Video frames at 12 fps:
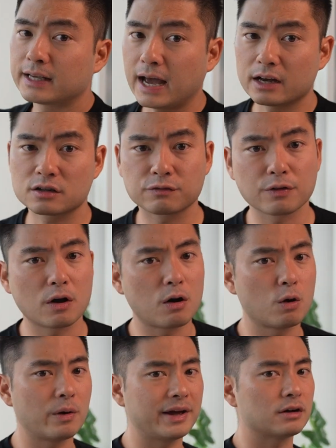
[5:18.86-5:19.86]
cash
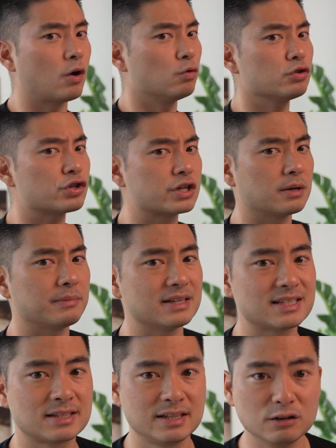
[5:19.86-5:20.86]
flow, and ownership
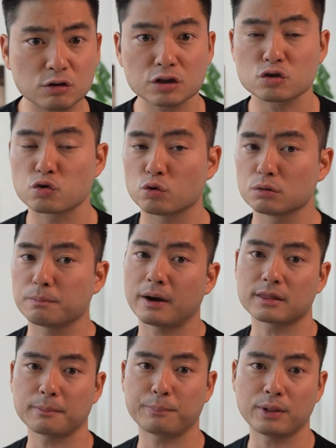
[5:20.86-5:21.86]
is still controlled
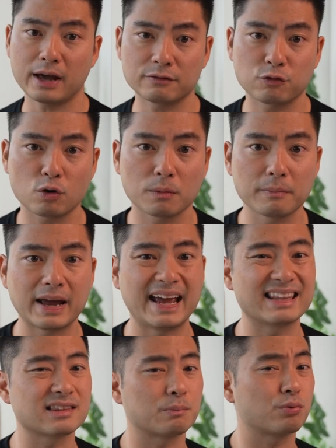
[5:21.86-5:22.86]
by the platform
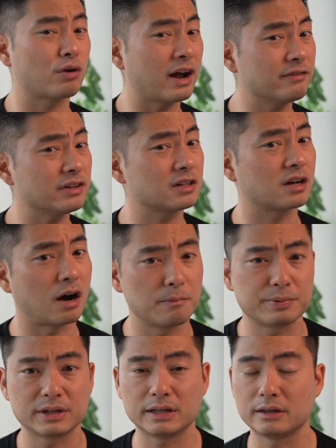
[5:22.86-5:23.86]
and the private
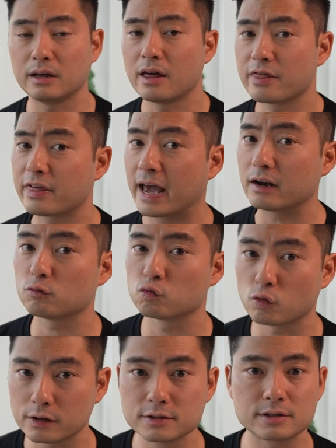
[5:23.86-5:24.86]
company that
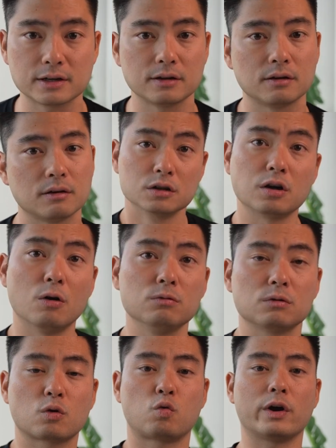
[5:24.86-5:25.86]
runs it.
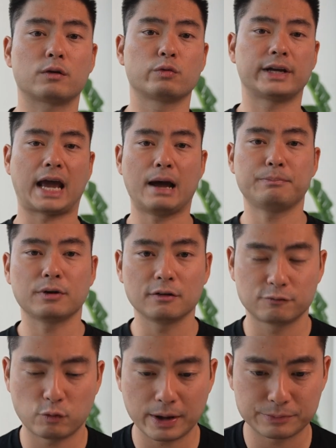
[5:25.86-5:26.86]
So, quick recap
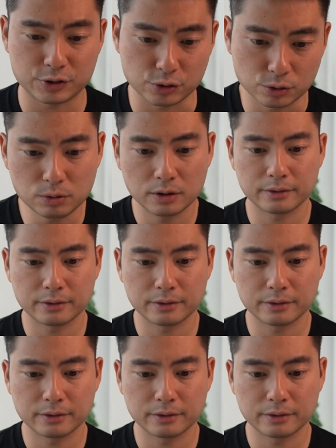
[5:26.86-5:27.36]
of Web 2.